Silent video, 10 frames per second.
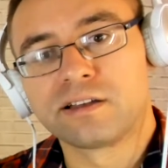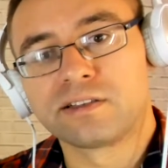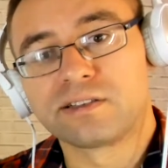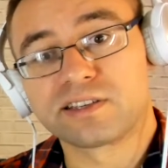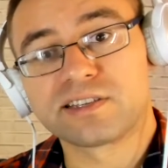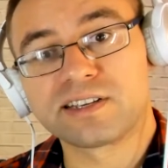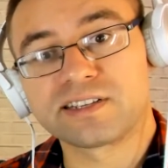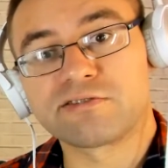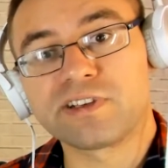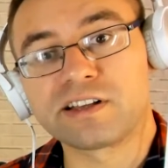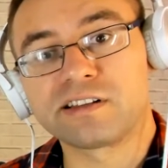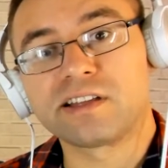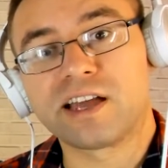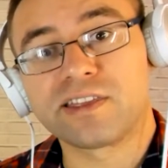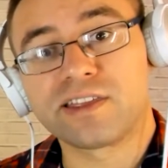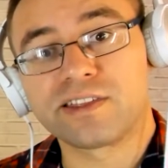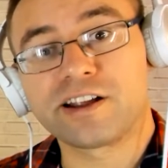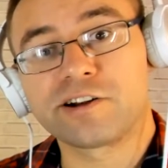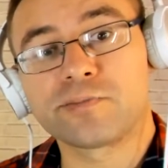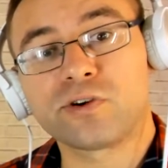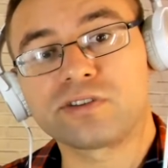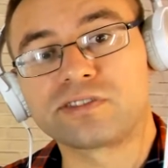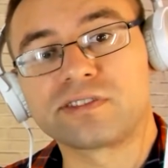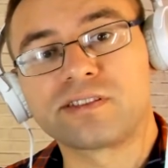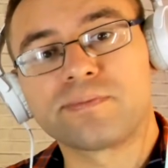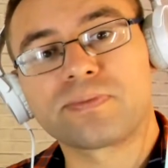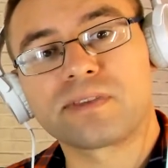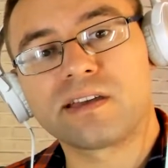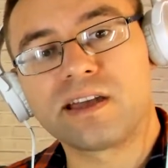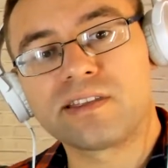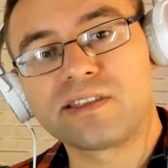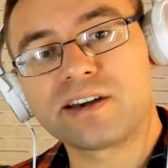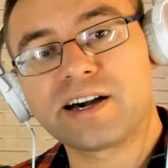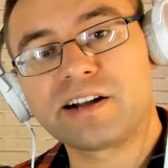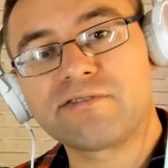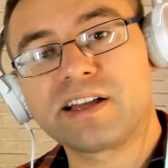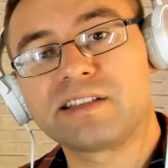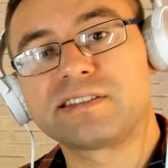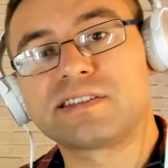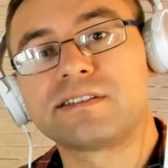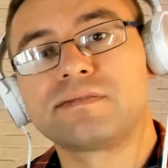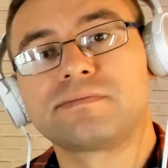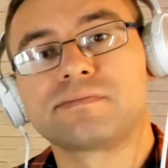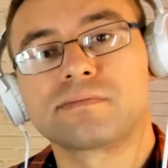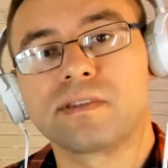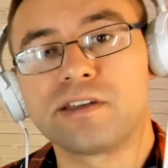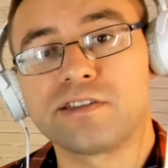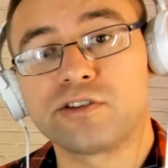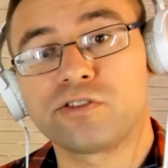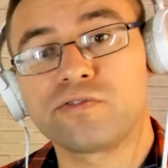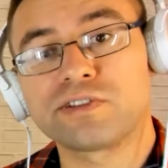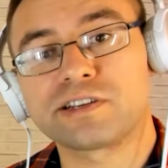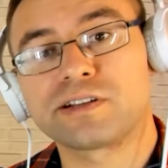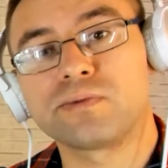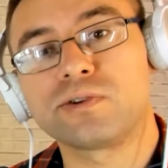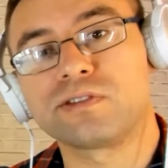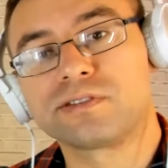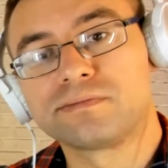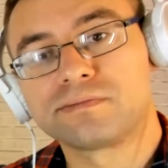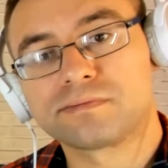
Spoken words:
these things are real and that they're important. And in the higher reality, in the non-physical world,